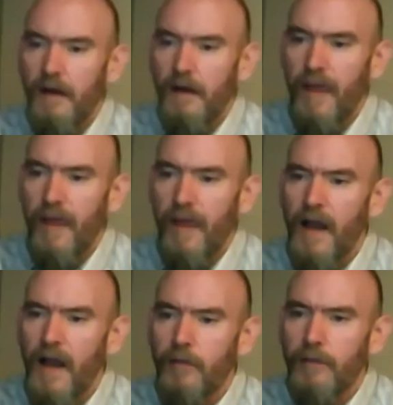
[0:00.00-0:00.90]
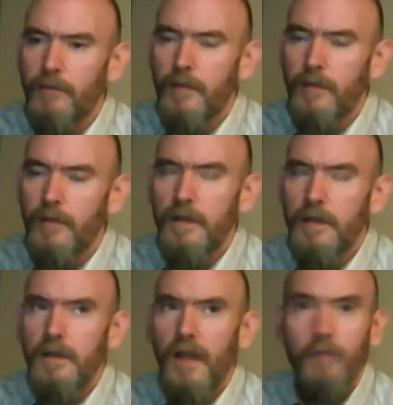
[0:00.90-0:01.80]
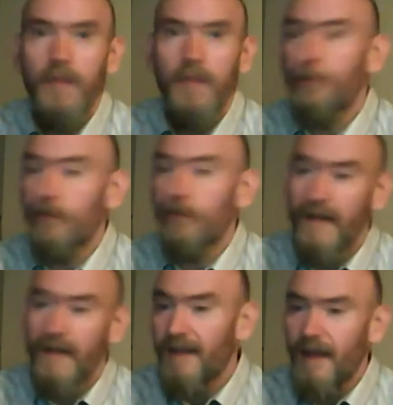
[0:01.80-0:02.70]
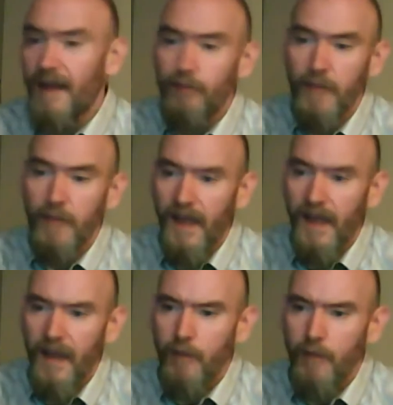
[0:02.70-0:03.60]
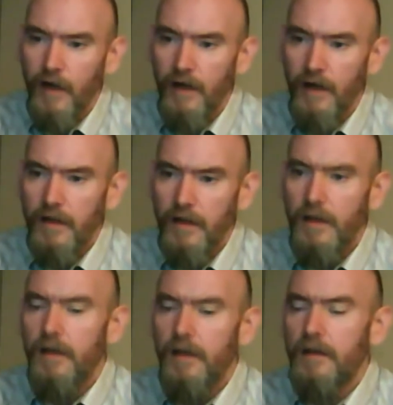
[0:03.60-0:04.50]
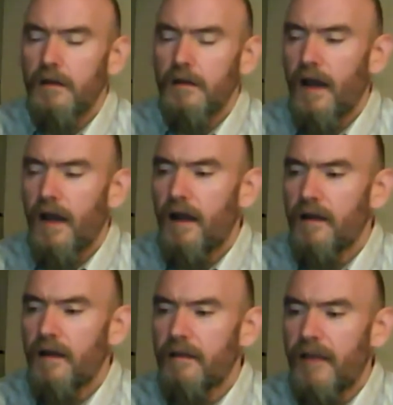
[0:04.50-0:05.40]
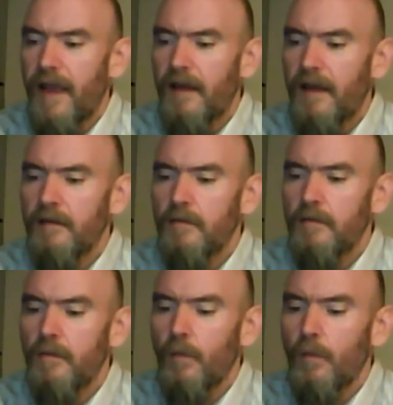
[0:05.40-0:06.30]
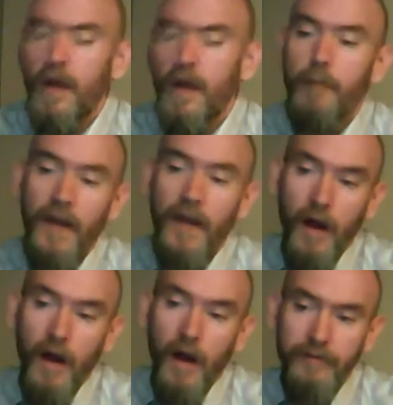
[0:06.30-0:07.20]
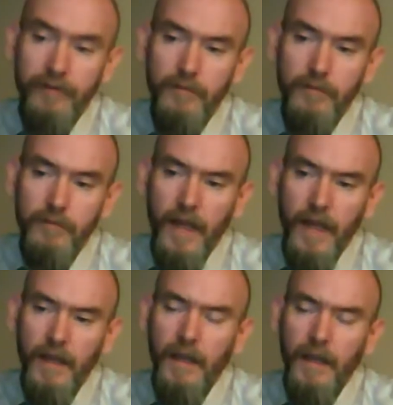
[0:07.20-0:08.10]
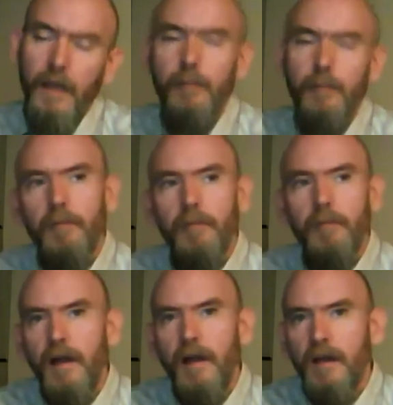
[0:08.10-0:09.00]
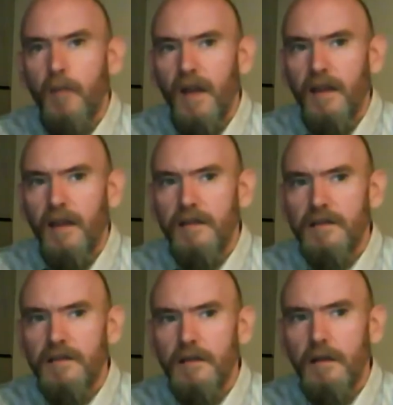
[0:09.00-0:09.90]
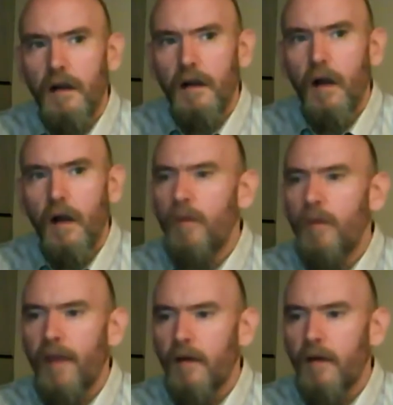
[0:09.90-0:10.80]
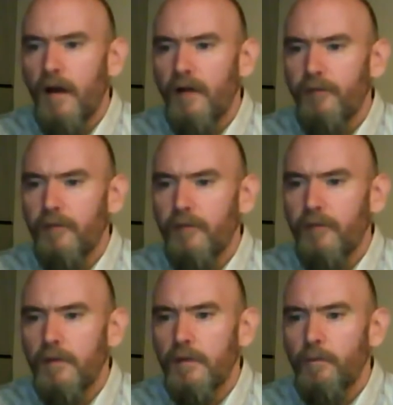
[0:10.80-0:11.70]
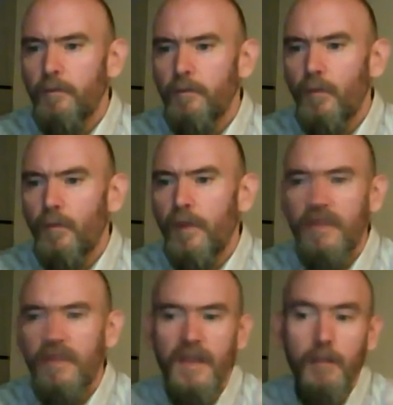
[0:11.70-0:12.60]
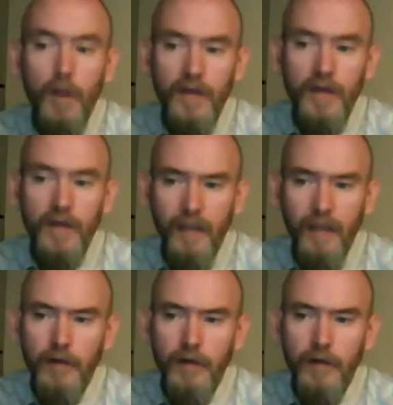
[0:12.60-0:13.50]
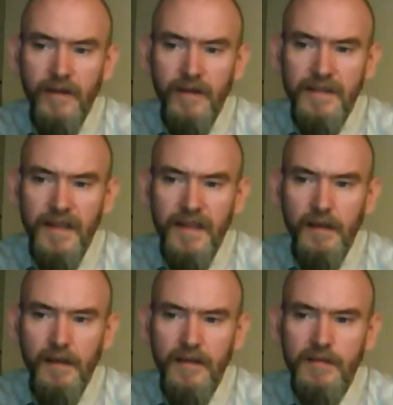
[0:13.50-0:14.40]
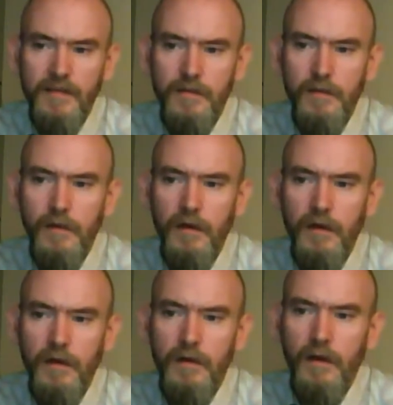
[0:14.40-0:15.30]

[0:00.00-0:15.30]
of that problem, and people do not die from eating a hamburger, then we are better off, right? But my argument is, are we better off with the ammonia hamburger that does not kill us, or